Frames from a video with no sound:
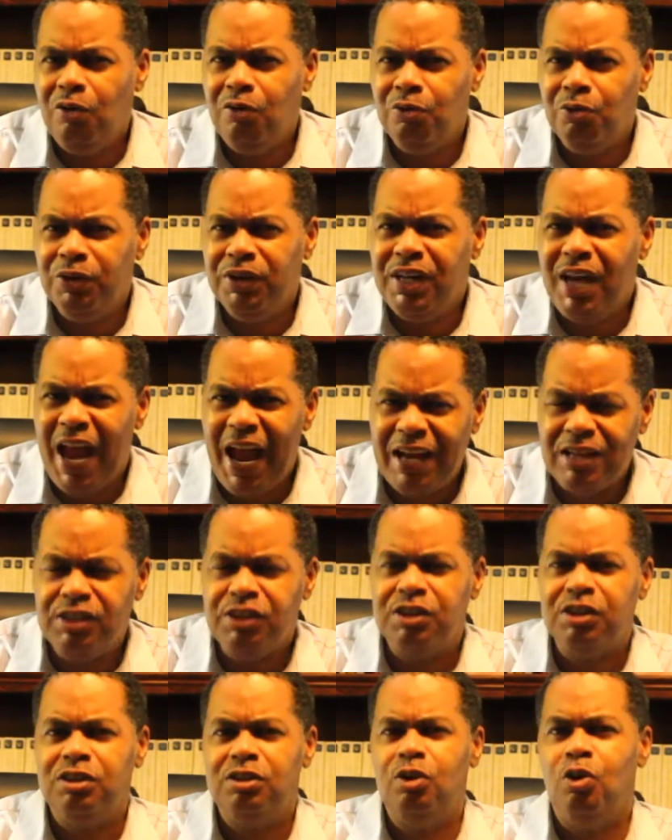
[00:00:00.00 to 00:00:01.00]

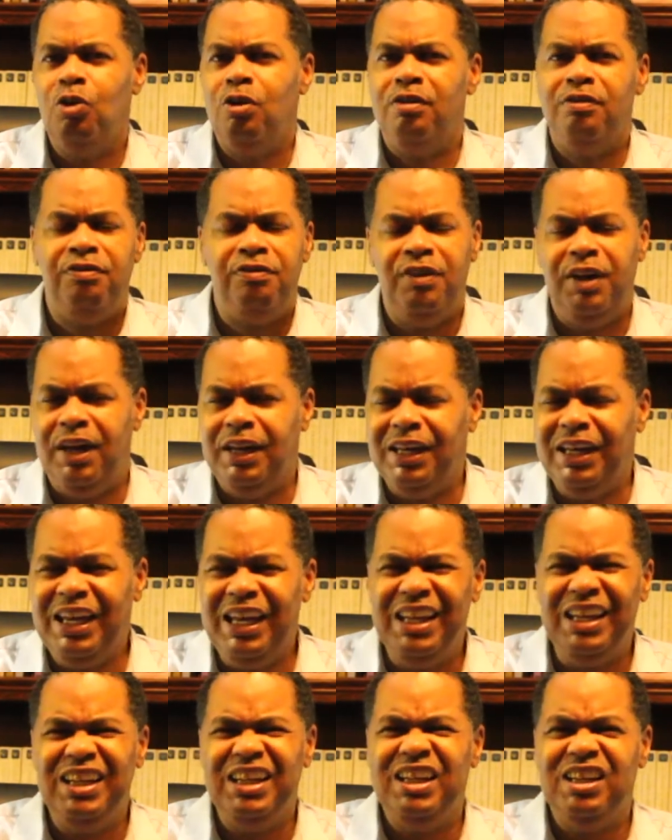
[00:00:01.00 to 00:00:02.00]
reaction or effect.
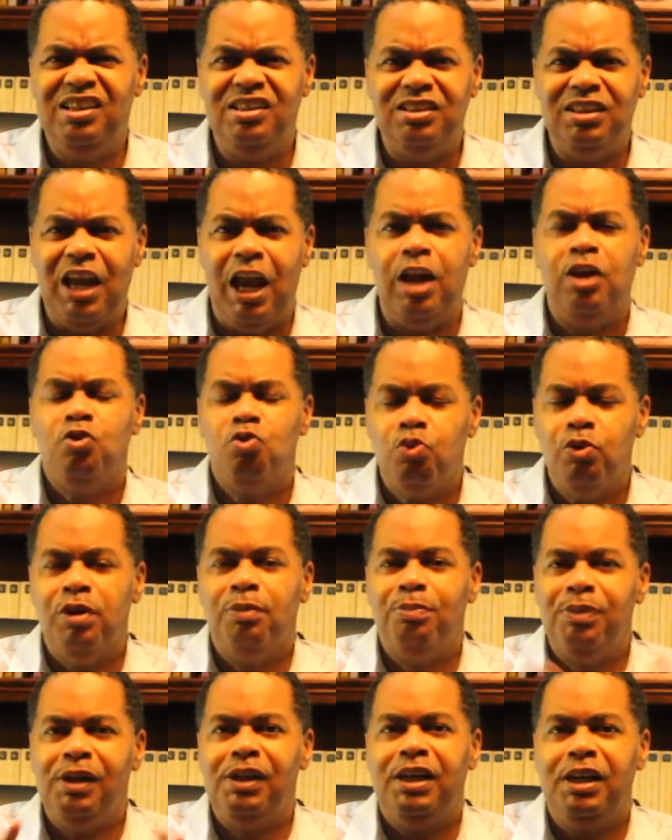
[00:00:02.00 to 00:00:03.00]
It is a
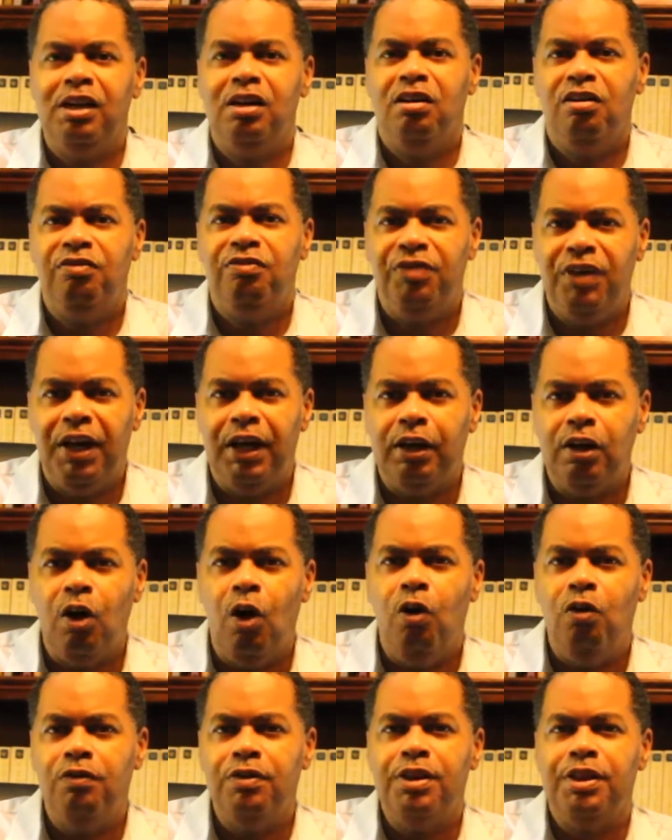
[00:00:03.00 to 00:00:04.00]
rippling effect
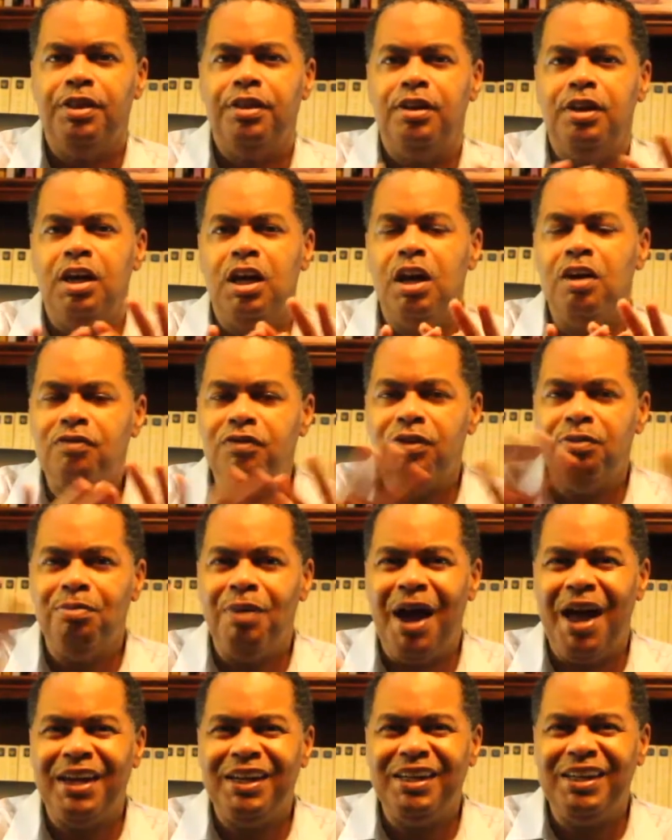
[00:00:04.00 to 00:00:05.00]
over
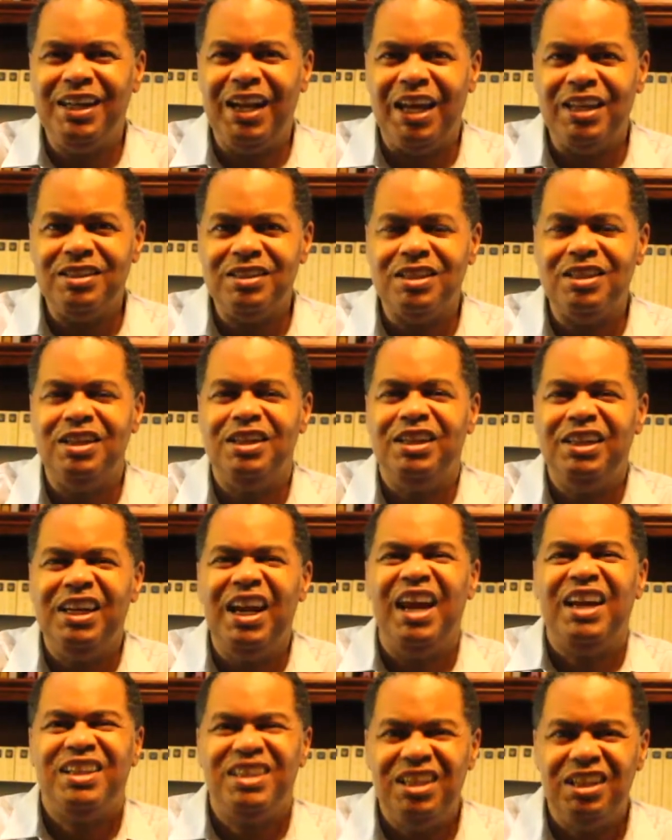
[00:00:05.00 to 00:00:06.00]
everybody that's
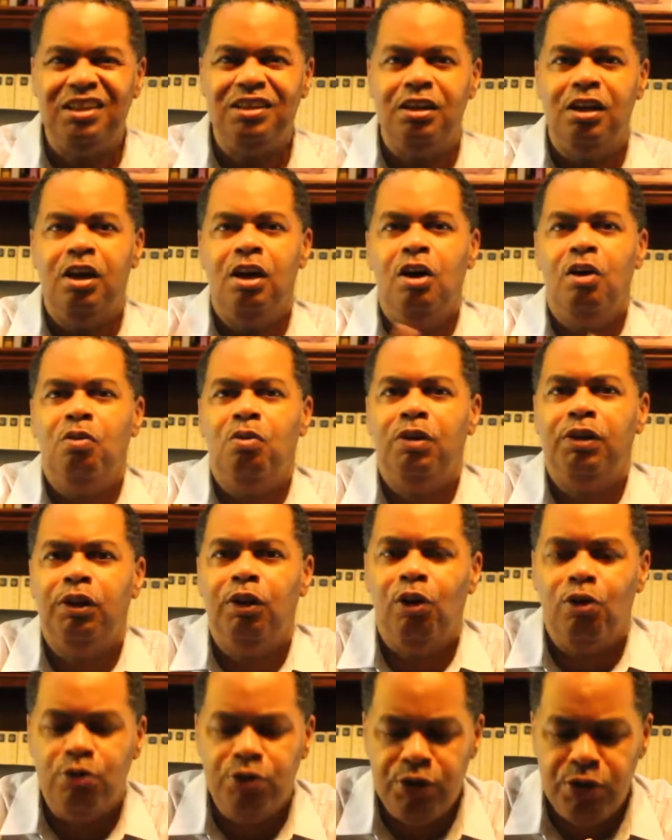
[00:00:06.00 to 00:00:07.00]
connected with
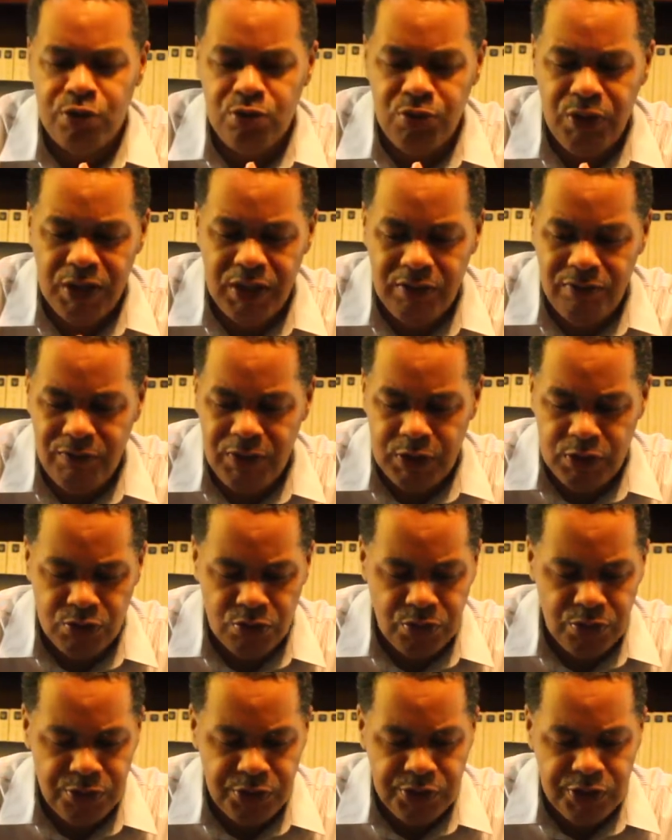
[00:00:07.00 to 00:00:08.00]
those two
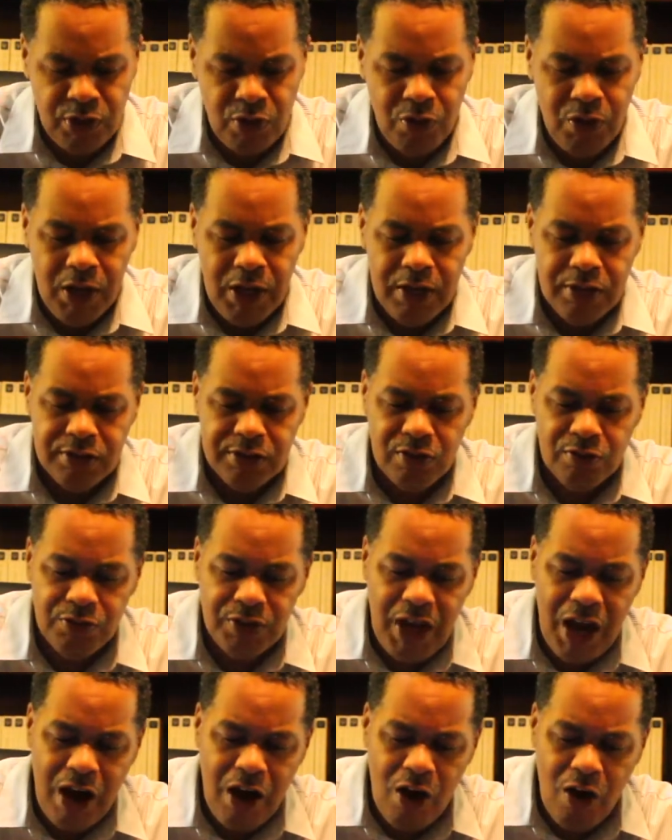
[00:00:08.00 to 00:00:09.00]
individuals. So
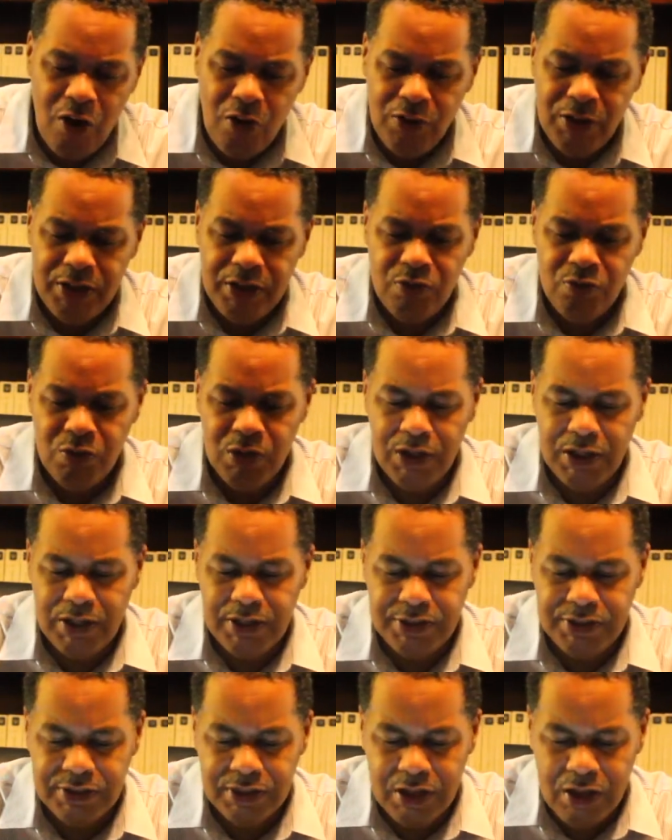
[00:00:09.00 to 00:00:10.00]
not only
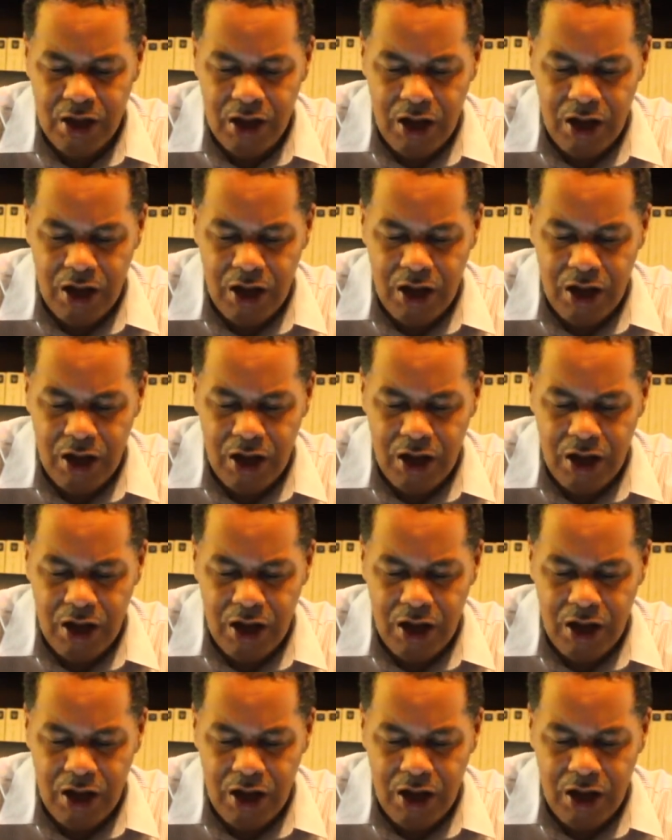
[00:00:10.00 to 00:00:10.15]
was